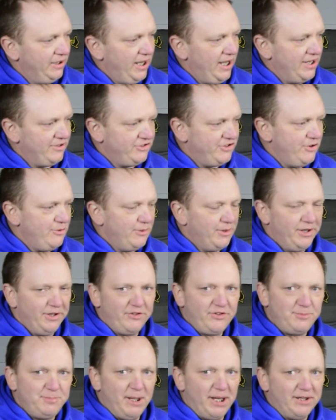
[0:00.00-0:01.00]
as you would
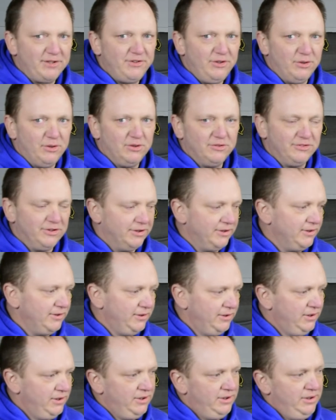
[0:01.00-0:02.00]
expect over
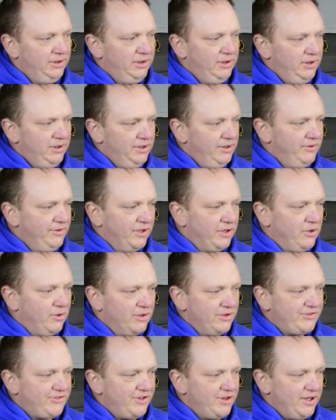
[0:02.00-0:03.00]
the
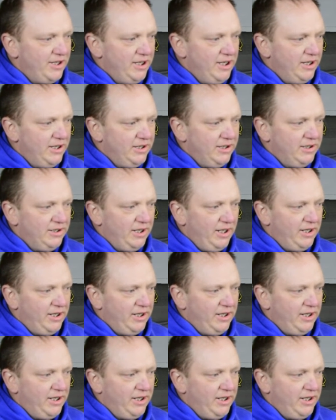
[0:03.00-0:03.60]
course of the year.